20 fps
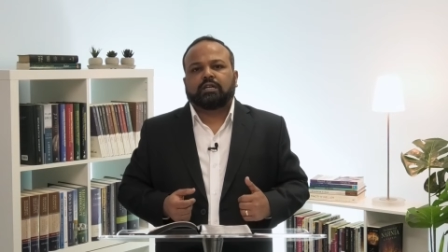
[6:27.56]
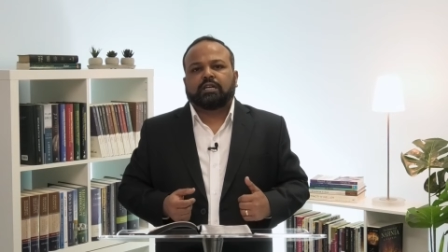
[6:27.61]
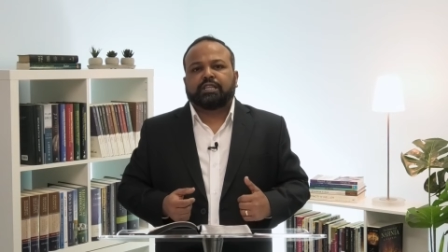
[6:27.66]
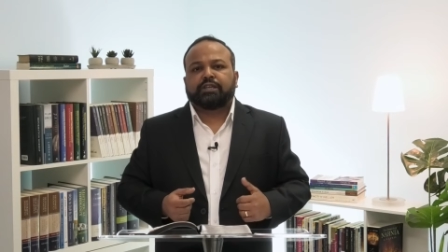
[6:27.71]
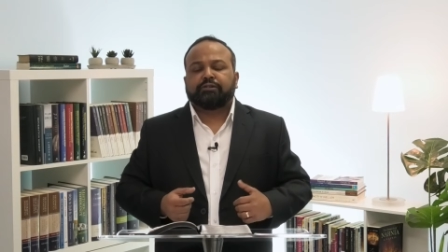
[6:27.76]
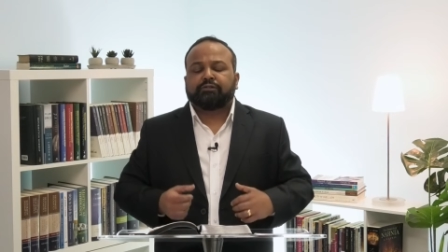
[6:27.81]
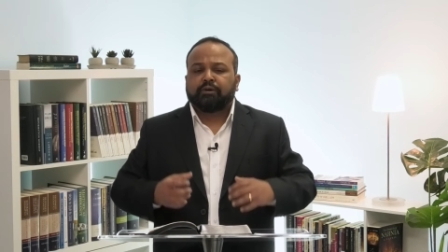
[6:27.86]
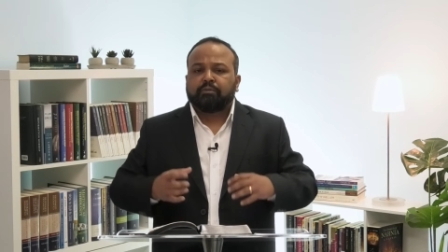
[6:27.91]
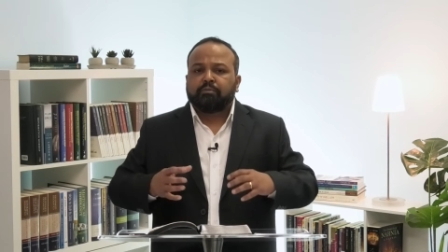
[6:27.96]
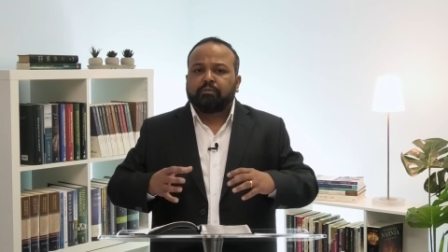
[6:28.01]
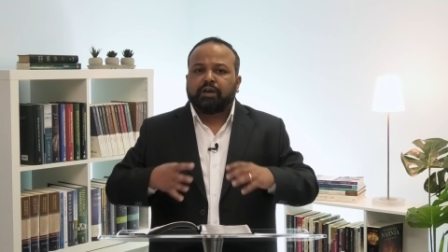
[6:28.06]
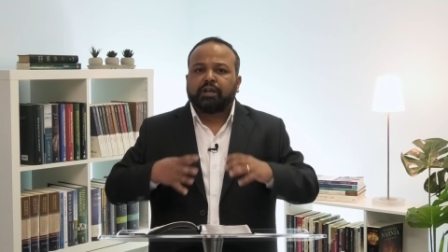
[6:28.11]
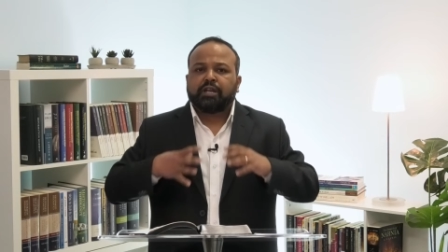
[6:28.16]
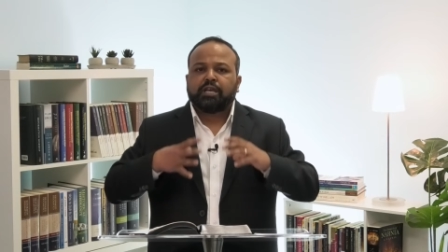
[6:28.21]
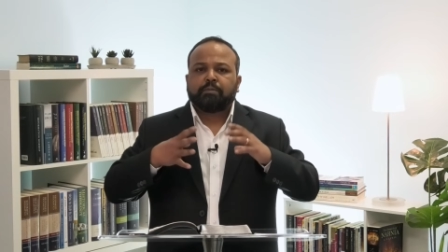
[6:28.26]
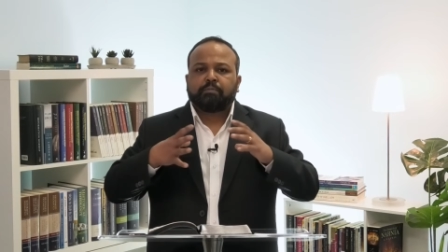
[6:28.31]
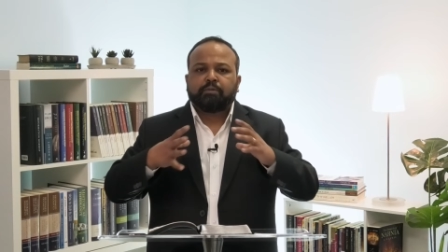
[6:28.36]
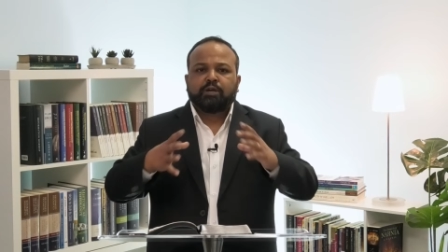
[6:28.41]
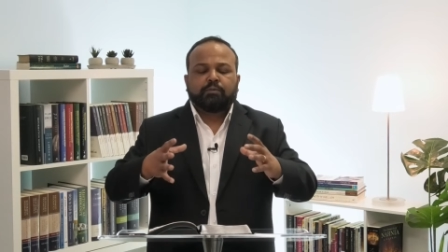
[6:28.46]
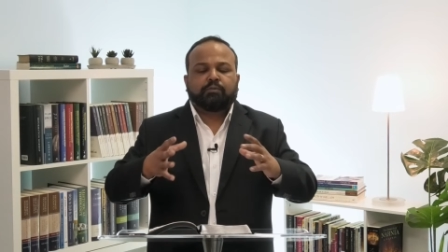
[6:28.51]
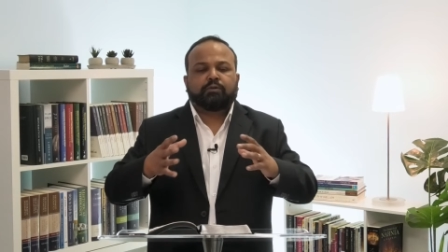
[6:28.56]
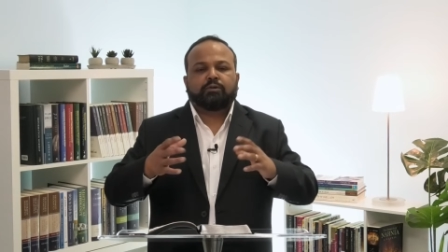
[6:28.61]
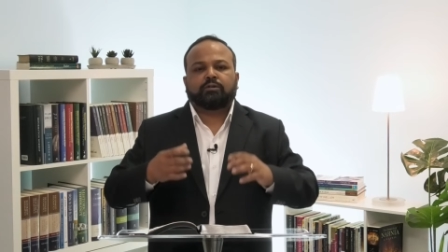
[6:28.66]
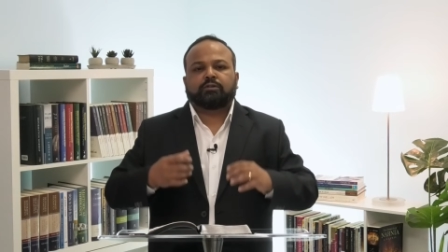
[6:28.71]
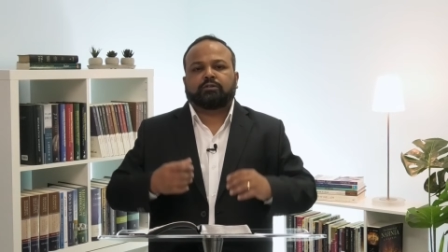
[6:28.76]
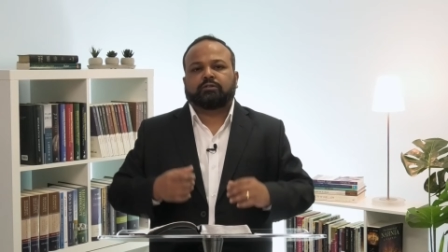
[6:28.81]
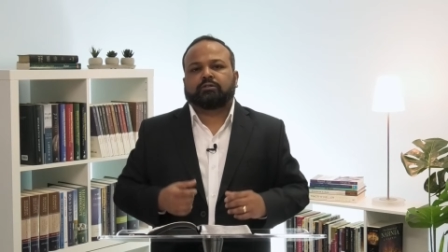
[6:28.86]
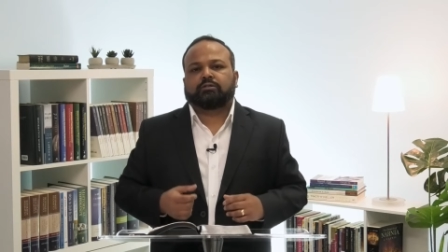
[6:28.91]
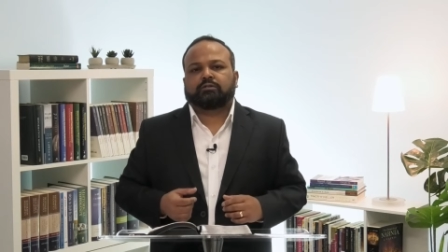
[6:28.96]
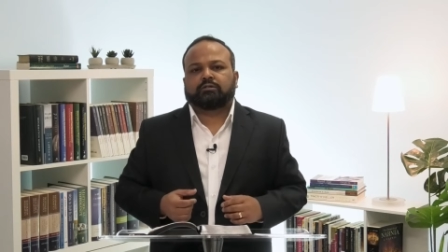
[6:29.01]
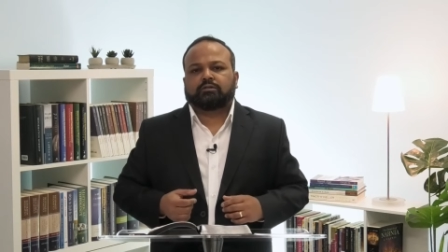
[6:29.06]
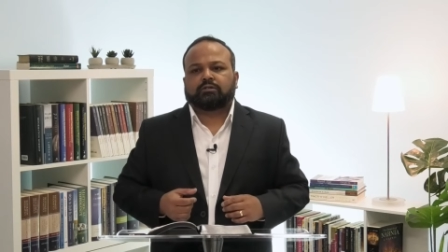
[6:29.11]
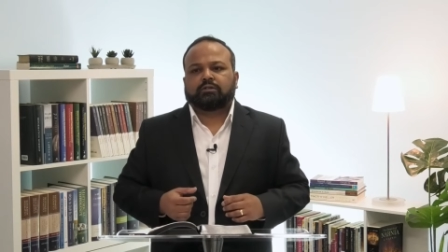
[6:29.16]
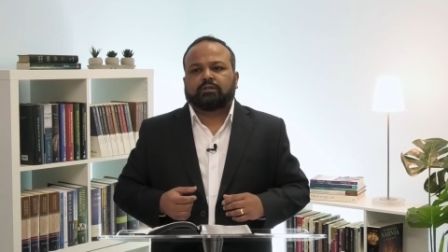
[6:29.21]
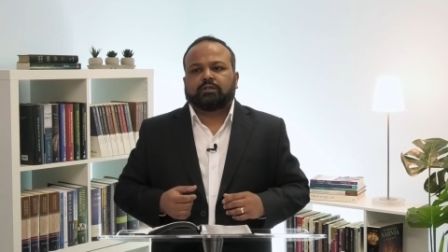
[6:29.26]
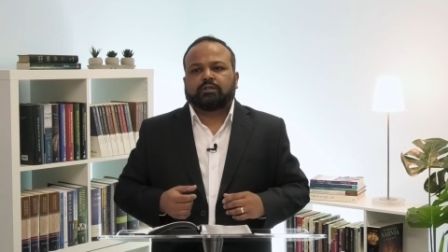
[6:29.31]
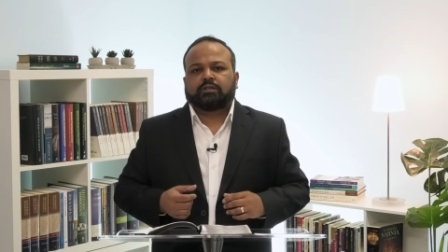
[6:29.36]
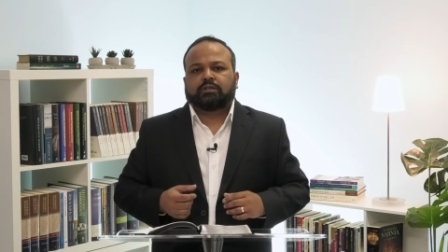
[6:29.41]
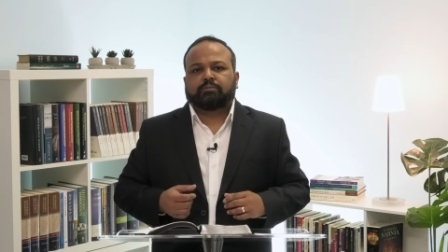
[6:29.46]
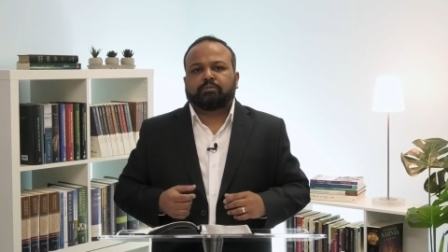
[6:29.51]
there were many people,
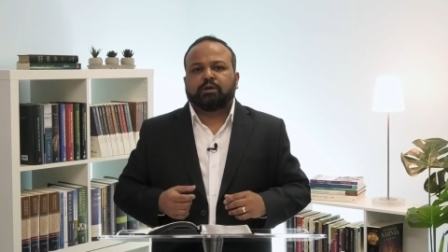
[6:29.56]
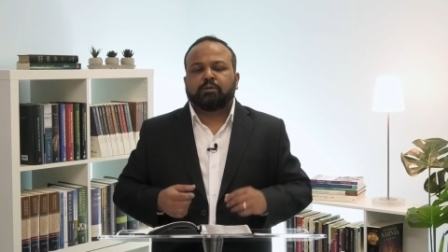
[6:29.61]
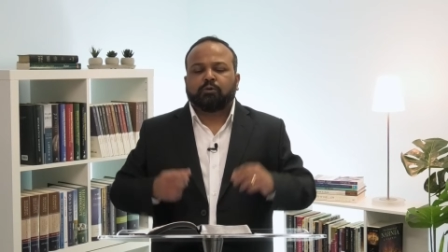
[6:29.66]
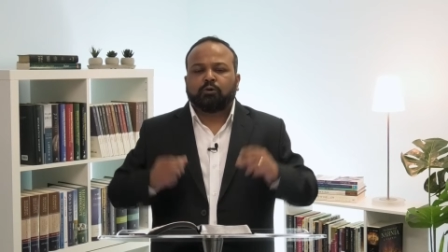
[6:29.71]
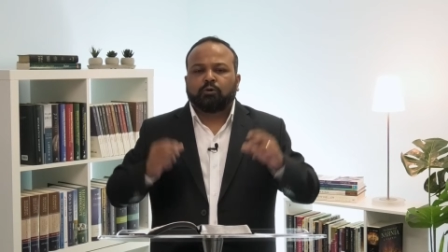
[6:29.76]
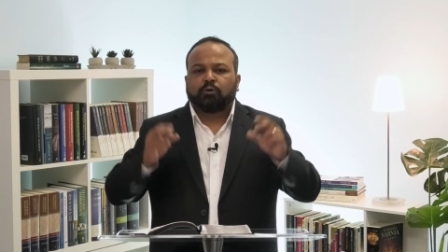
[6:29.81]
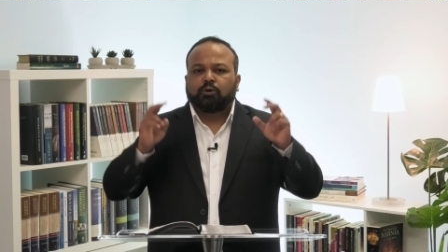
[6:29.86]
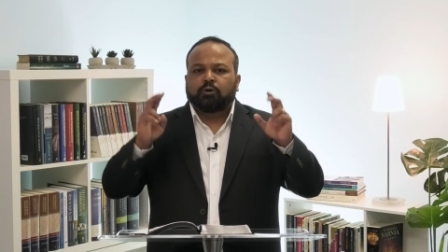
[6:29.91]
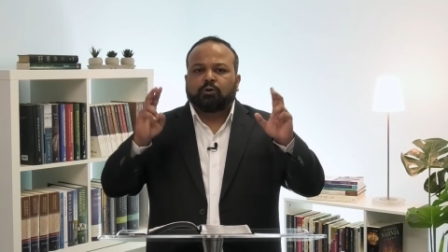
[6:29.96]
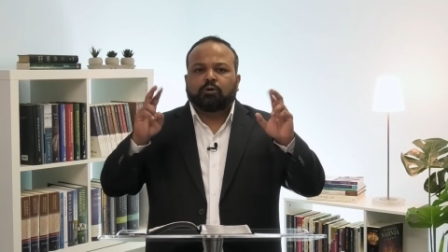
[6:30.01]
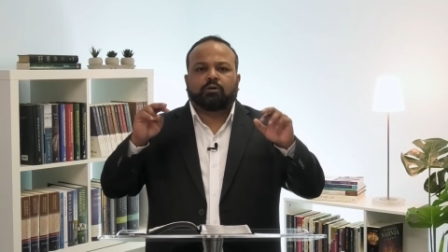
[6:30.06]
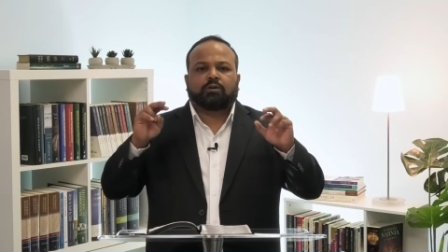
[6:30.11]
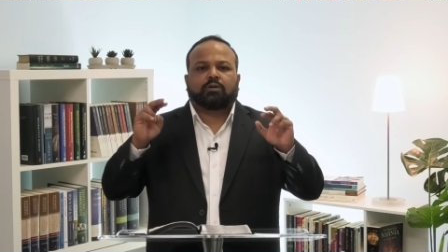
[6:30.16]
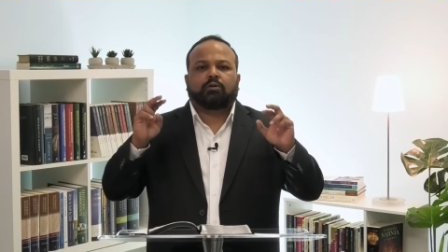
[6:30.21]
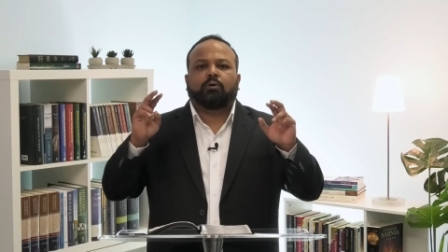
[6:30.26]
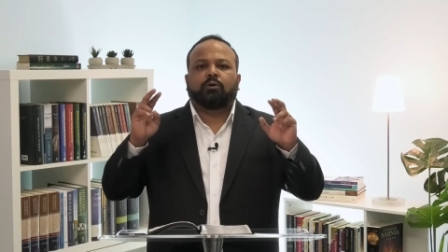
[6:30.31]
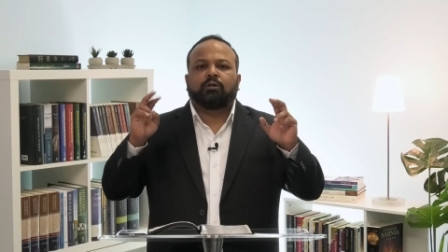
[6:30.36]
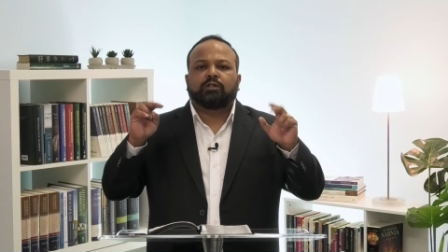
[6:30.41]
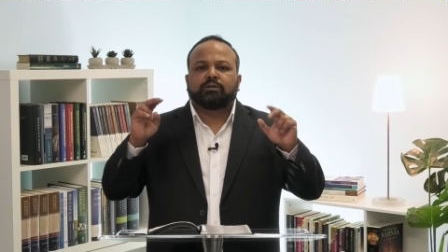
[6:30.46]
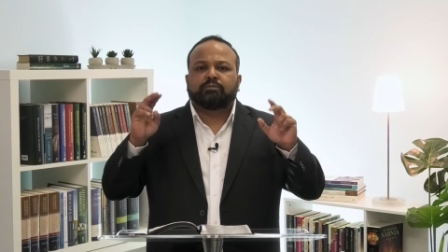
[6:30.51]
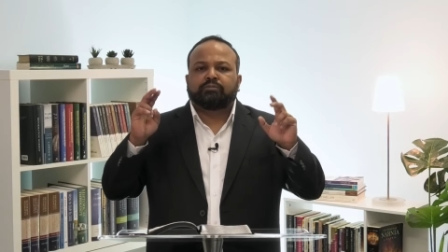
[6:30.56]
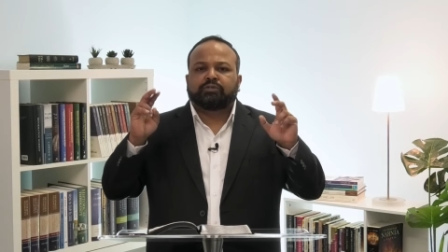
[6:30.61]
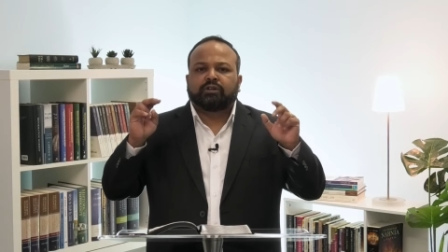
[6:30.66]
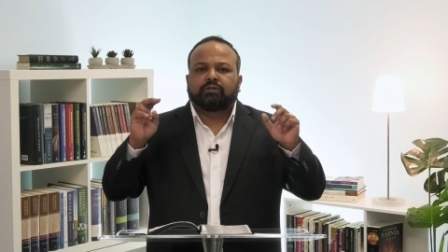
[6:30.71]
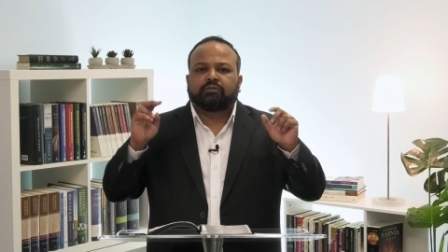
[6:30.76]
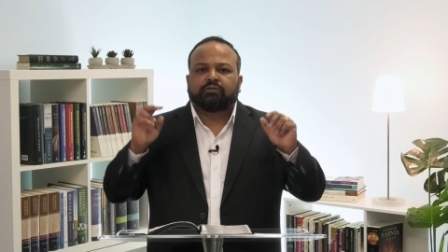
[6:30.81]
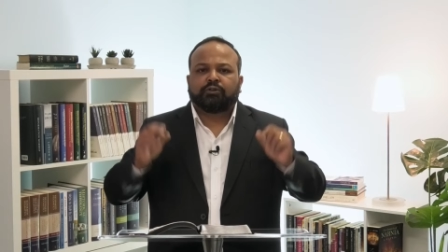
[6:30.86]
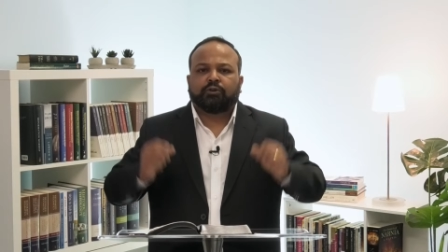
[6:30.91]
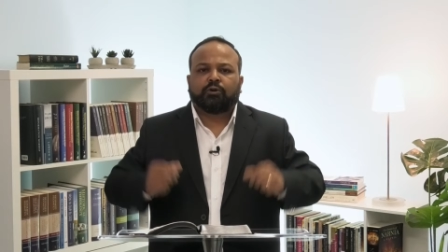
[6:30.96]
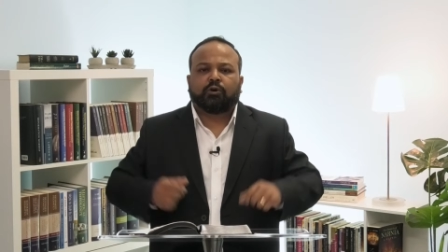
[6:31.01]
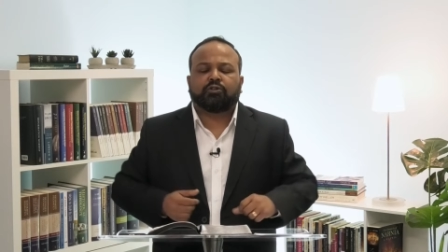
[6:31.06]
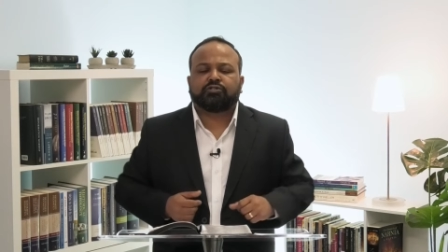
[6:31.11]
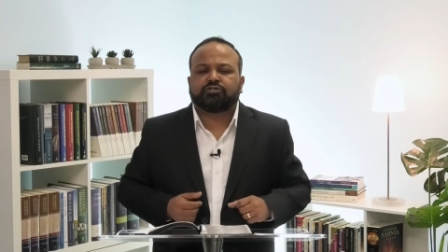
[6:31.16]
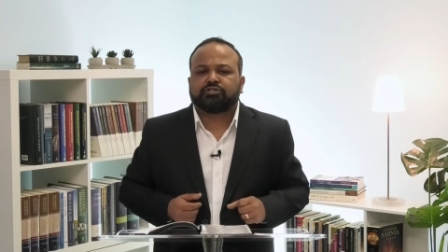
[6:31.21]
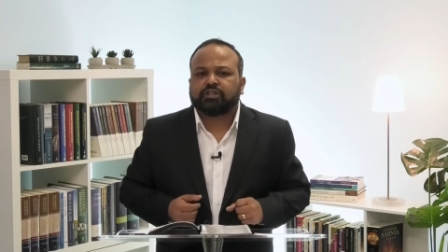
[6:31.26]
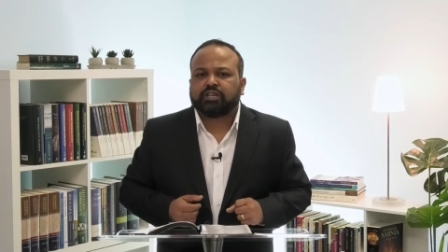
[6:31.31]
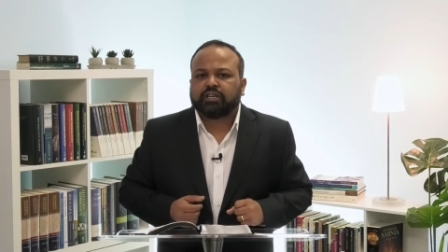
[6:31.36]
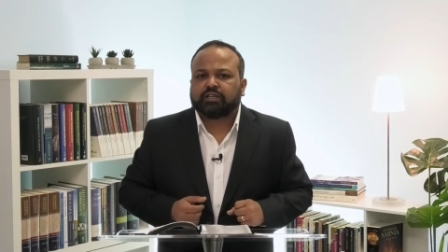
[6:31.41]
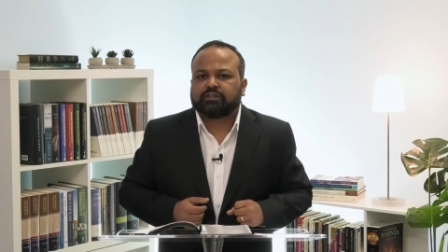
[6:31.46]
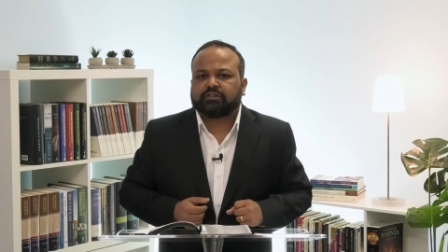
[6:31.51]
the people who called themselves
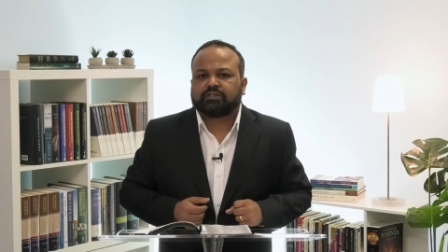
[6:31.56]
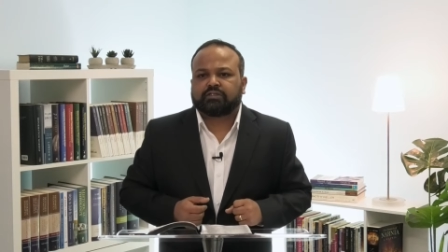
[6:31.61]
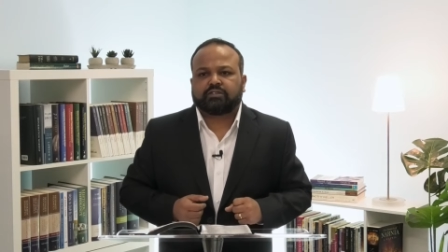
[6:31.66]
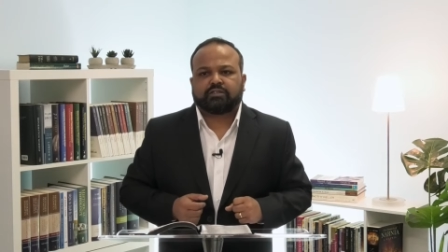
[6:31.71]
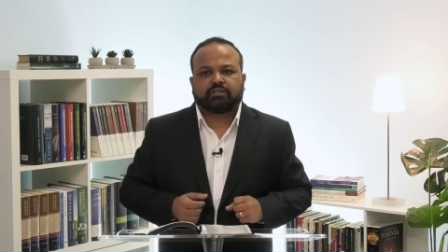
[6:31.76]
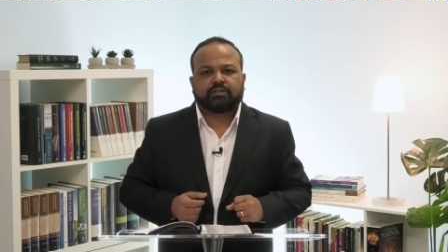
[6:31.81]
Gnostics.